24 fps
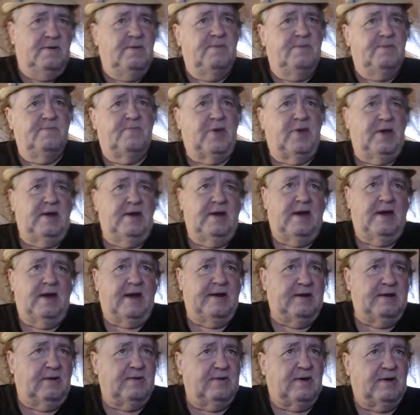But I
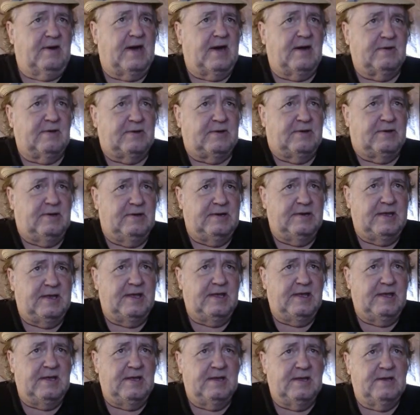don't know how good
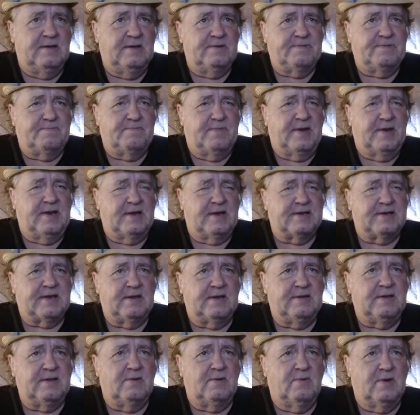he is. But I tell
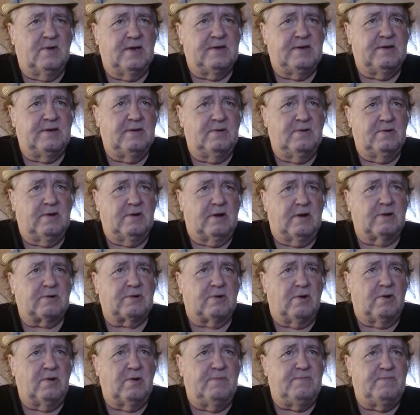you what, are
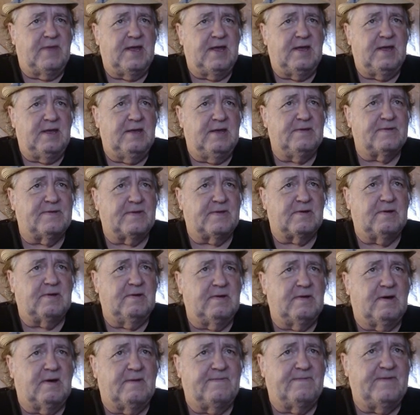going to be. He's a good
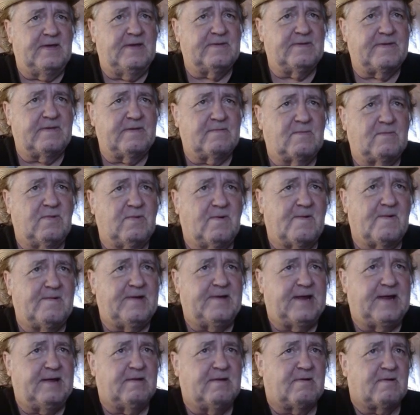offensive
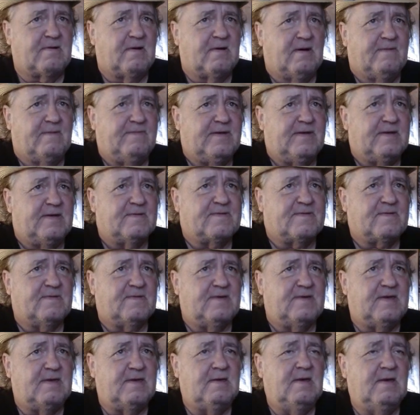coordinator,
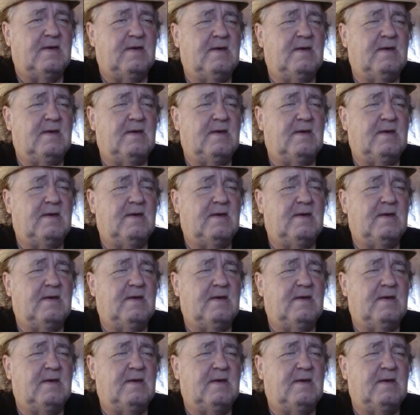obviously.